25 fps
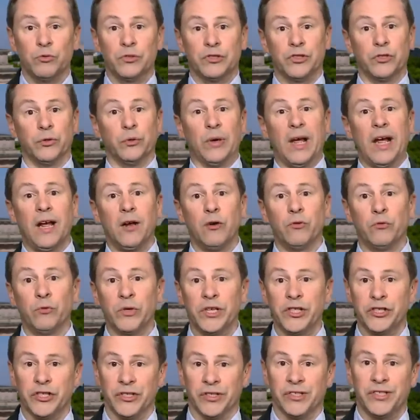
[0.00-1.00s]
do
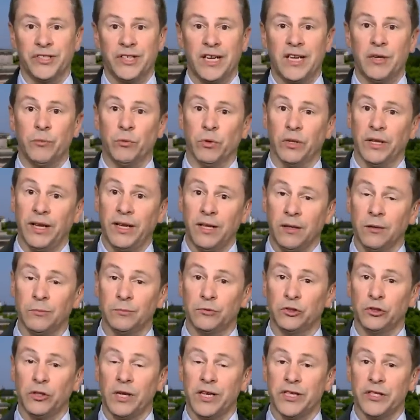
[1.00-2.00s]
outreach and say we'll
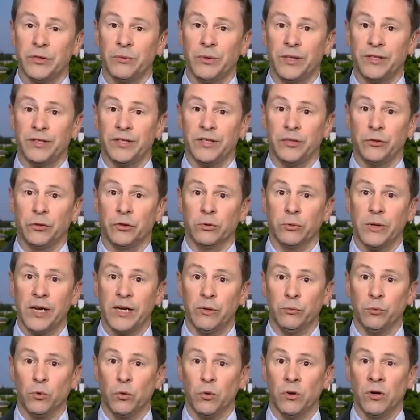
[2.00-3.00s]
help try to end the
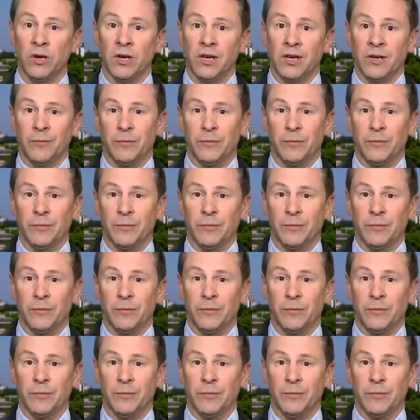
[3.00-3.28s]
Ukraine war.